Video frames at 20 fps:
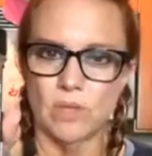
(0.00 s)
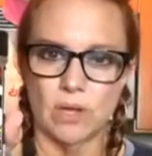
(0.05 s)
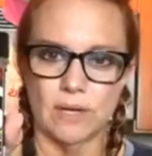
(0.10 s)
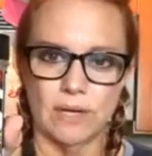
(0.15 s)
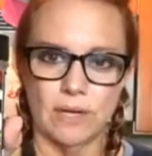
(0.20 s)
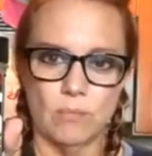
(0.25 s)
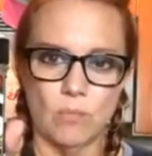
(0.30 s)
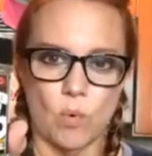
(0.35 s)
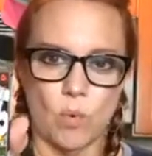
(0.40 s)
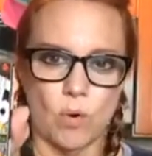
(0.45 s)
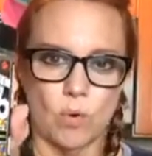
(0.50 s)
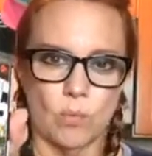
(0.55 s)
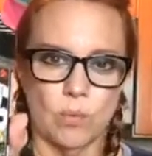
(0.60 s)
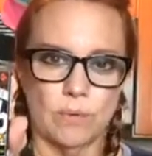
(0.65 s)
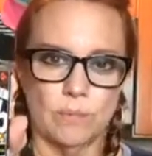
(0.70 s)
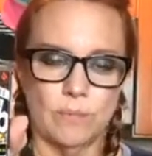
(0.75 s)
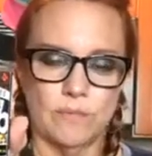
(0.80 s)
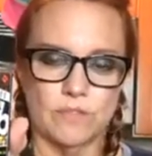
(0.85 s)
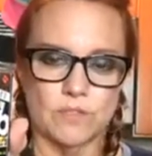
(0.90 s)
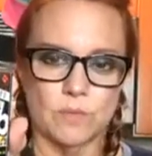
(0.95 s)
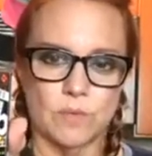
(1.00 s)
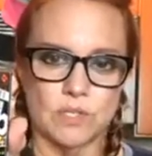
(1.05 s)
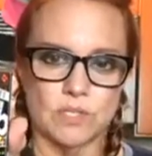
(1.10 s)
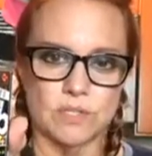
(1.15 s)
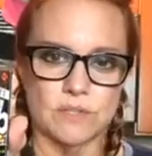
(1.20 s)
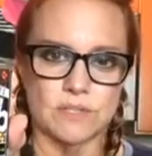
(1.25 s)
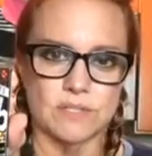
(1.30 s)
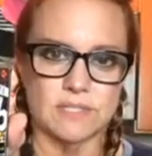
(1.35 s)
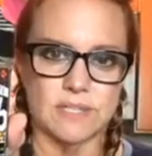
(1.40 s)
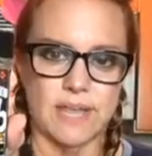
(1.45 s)
Not anymore. We've
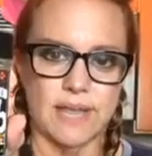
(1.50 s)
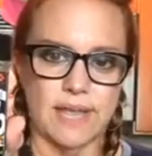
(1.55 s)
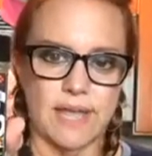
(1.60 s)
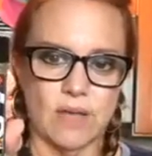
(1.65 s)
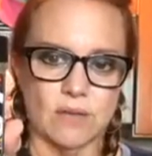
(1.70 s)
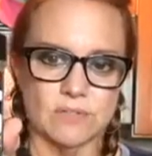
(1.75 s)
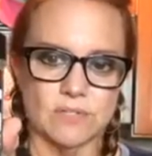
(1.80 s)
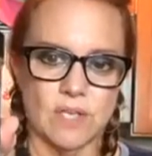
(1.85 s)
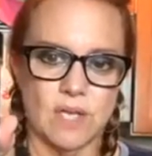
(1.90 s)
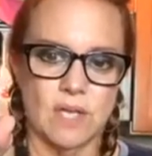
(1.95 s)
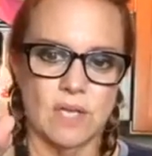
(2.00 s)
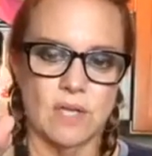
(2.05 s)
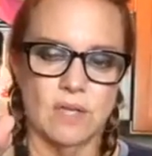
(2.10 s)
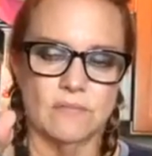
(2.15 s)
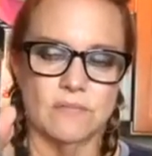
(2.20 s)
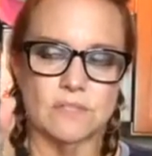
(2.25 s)
switched to the steakhouse.